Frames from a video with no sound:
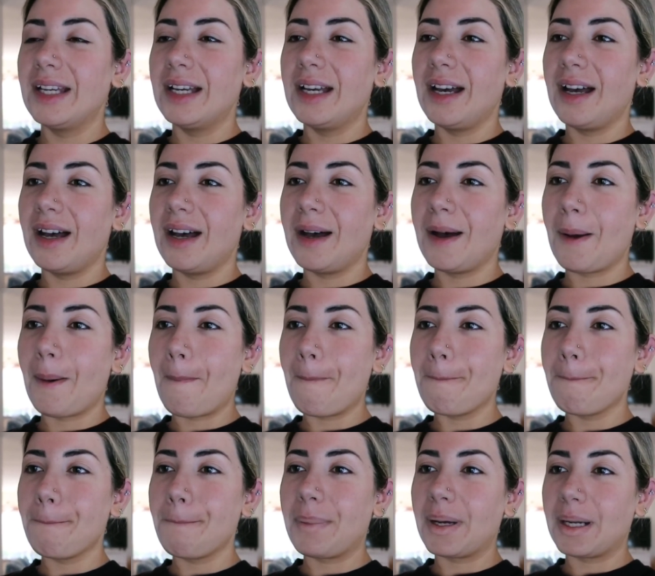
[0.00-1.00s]

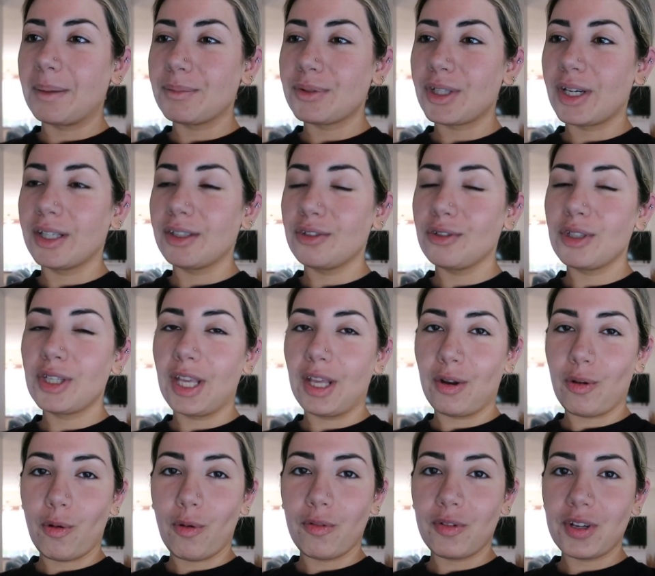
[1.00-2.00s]
um, but i'm trying to get
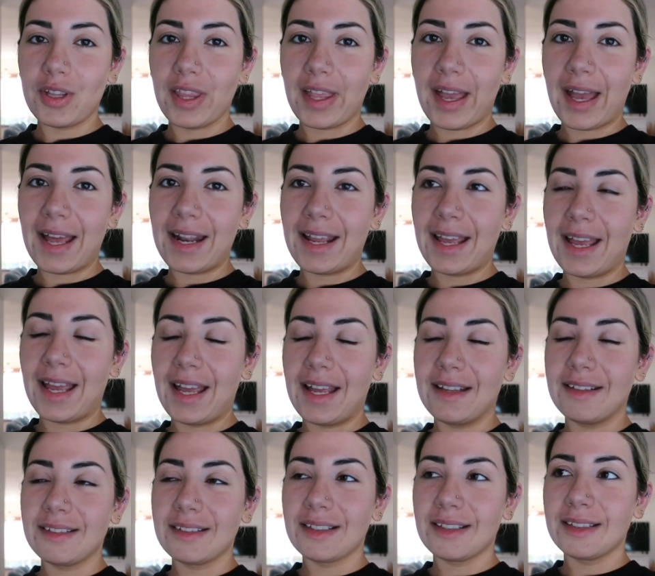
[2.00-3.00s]
over that
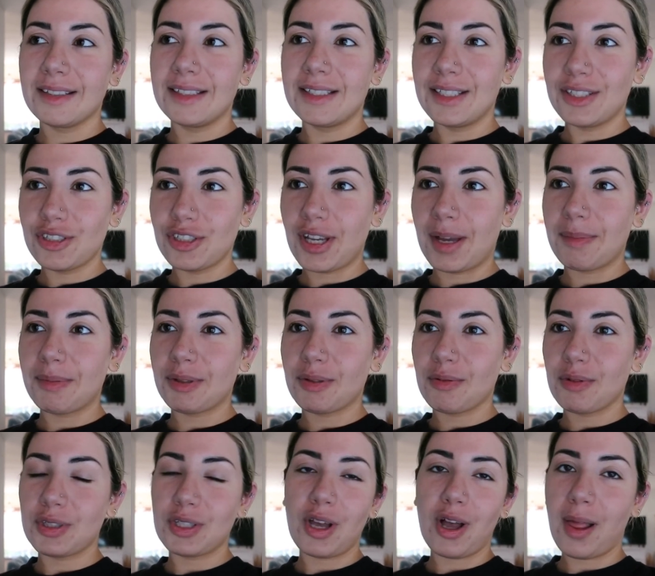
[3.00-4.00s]
and this chapter
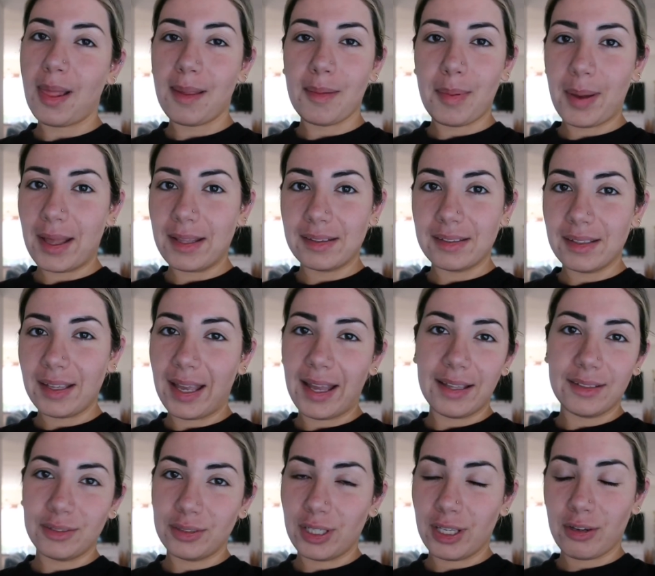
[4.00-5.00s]
was all about how
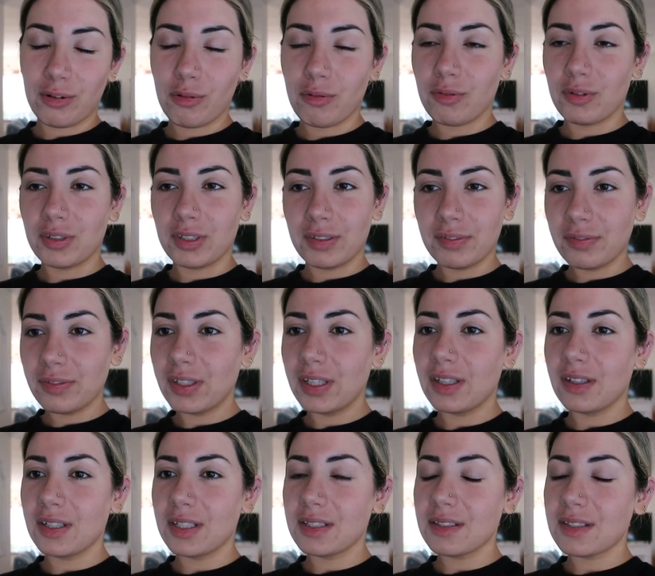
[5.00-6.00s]
to get over a
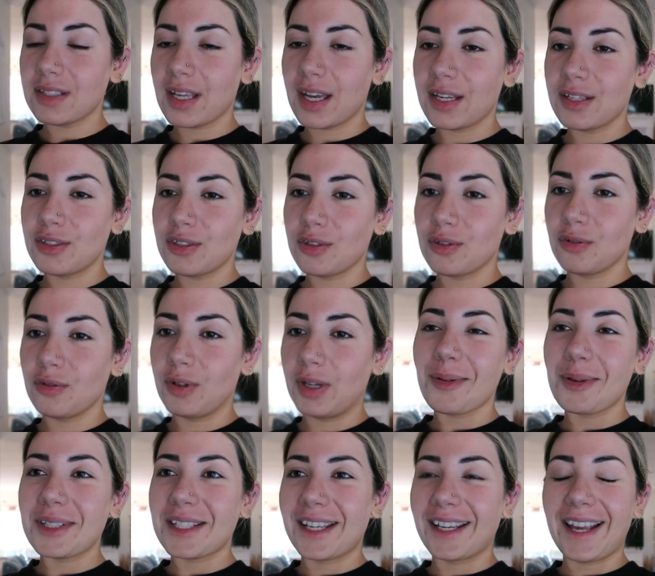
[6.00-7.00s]
fear inside you
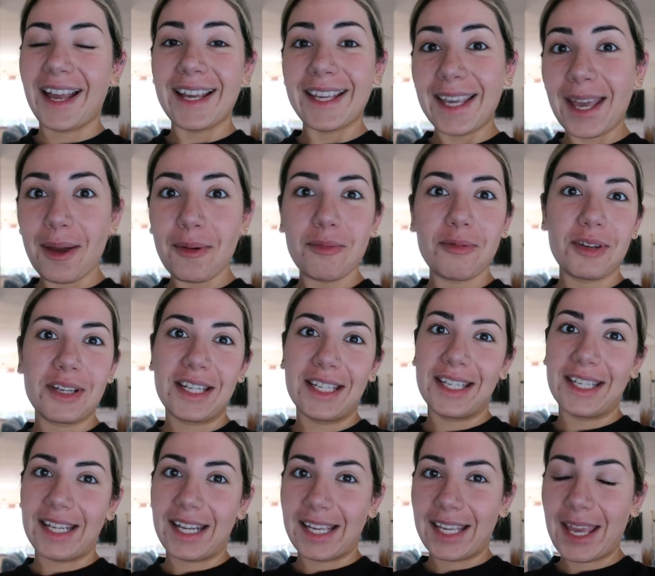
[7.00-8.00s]
so like i kept
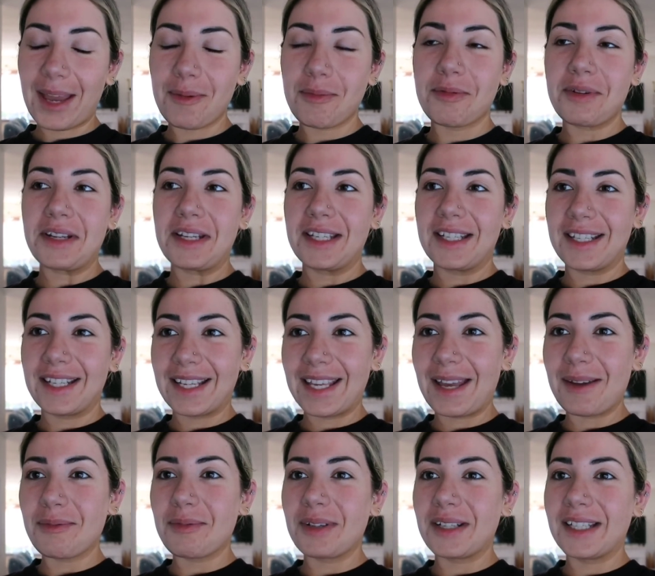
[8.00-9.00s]
reading it i kept reading it i
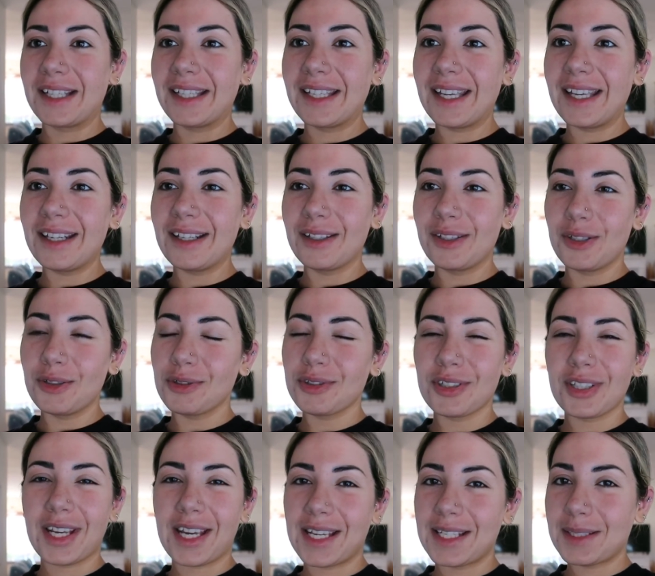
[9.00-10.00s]
kept reading it and
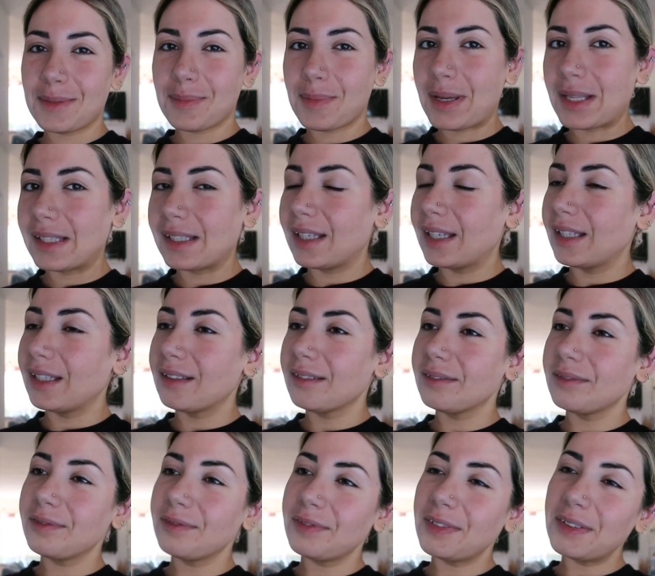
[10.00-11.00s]
usually i spend like
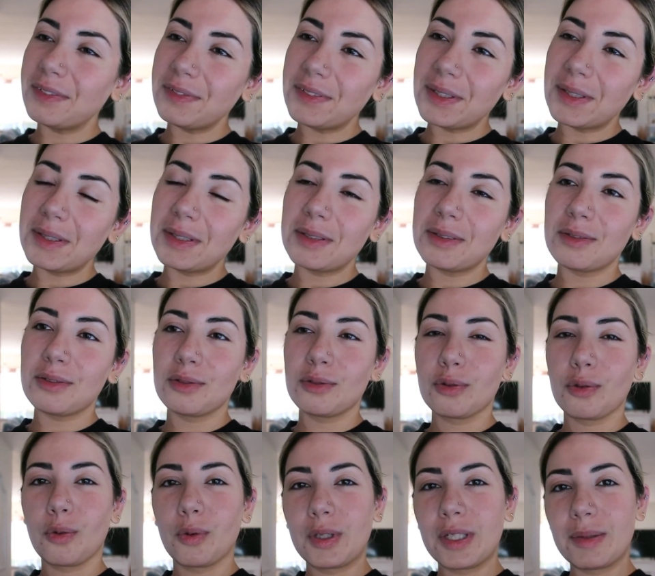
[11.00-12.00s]
15 to
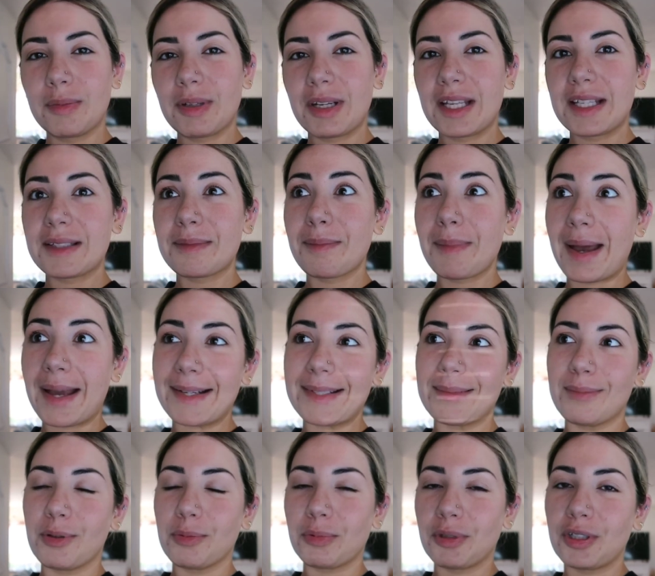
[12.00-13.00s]
20 minutes
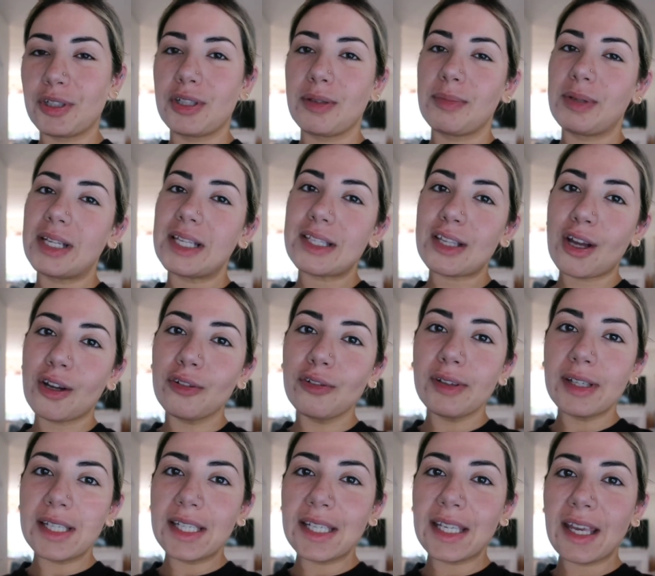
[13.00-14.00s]
maximum 30 minutes on
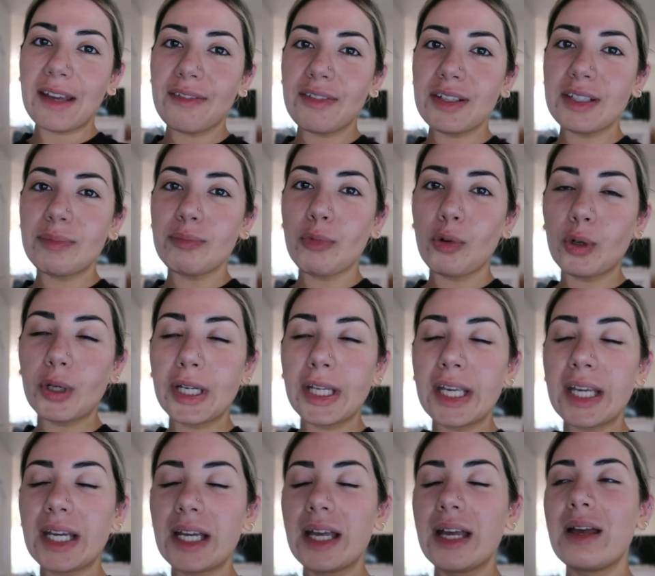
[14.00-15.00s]
reading every
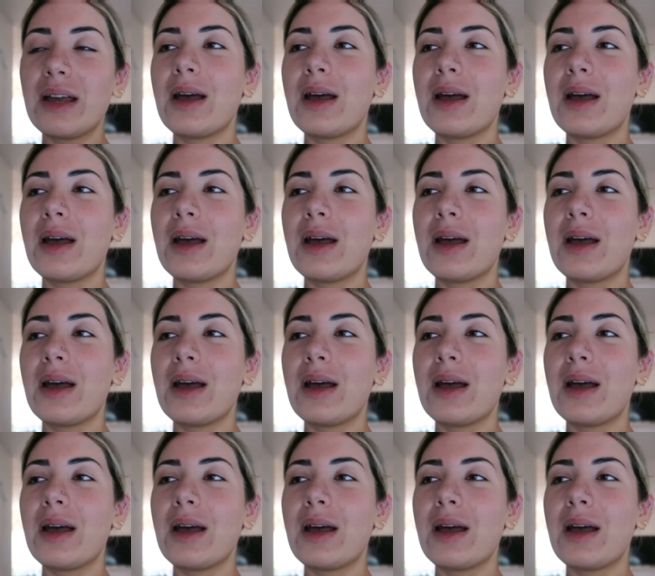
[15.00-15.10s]
morning